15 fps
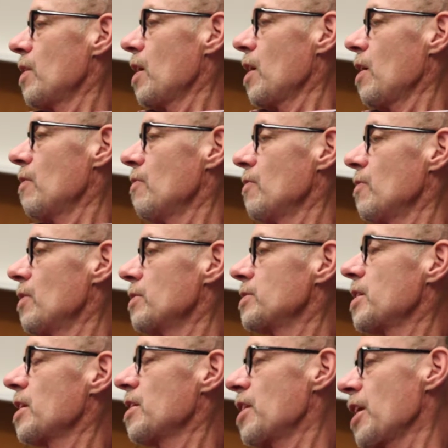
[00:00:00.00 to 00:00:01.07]

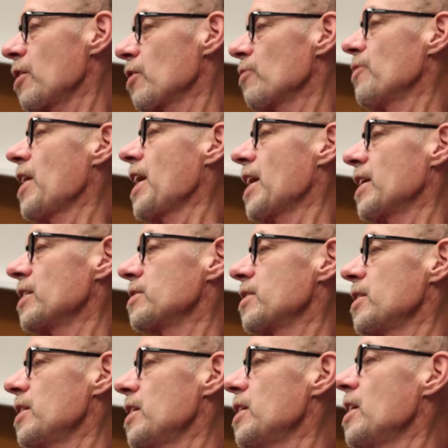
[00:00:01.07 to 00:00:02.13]
to their
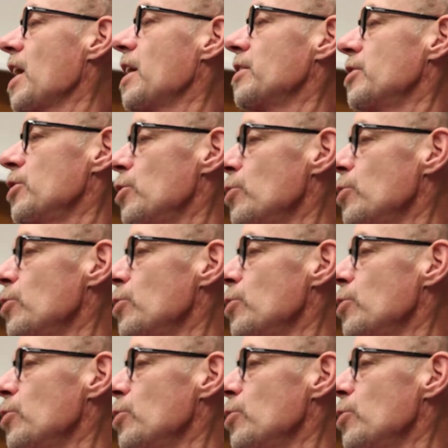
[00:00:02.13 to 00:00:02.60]
vanity and